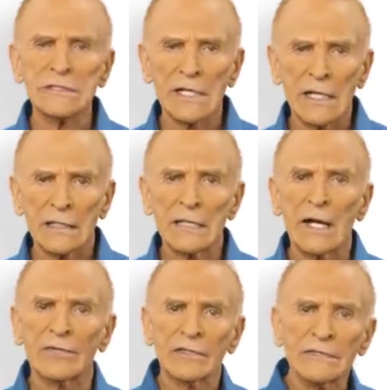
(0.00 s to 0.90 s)
sign
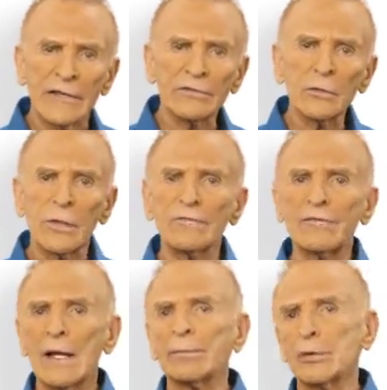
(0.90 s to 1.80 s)
of a level 1
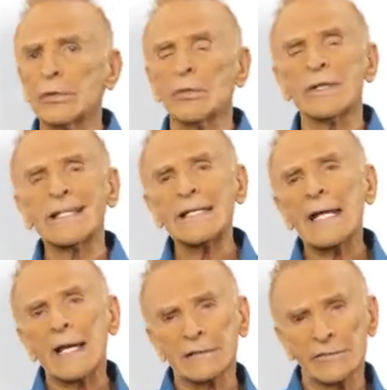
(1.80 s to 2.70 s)
fat burner with
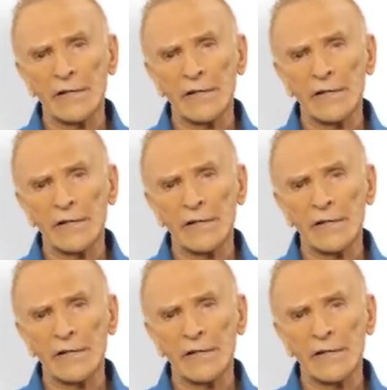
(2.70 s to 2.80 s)
inactive